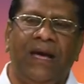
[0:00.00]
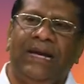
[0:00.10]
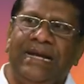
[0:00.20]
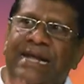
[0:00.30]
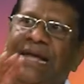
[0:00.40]

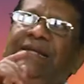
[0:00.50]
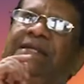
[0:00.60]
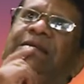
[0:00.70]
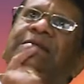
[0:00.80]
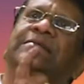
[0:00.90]
In
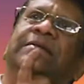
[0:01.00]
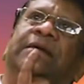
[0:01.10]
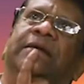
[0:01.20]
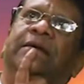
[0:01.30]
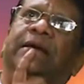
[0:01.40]

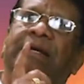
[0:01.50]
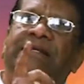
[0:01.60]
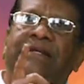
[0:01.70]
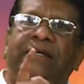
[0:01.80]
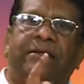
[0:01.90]

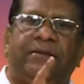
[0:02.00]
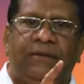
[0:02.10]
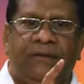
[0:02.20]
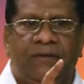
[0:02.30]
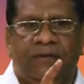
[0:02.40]
1980,
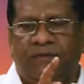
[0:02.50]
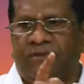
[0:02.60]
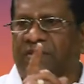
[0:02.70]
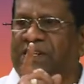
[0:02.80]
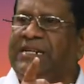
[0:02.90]

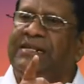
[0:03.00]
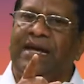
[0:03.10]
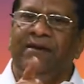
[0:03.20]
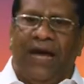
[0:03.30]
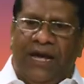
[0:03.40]

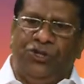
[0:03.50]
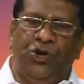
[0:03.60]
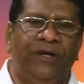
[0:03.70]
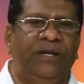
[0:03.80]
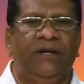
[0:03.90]
79, I
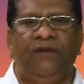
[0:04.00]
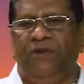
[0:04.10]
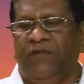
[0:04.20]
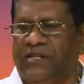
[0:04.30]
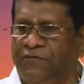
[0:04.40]
joined here.
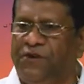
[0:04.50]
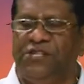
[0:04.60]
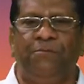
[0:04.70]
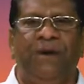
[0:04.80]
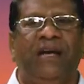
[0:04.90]
We were the
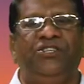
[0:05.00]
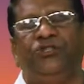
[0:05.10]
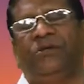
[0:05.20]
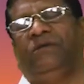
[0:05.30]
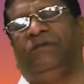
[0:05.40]
first
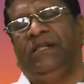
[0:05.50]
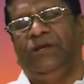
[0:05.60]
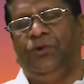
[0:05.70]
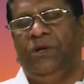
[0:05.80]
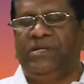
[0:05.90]
batch when the
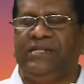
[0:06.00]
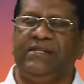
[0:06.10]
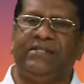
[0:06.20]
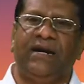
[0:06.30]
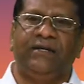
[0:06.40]
university
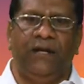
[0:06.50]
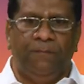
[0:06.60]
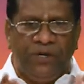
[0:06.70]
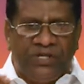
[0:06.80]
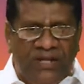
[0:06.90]
started in
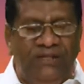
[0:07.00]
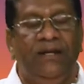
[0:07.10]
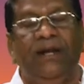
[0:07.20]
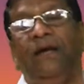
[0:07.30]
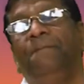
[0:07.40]
Prashanti
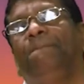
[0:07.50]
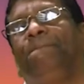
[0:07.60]
Nilayam.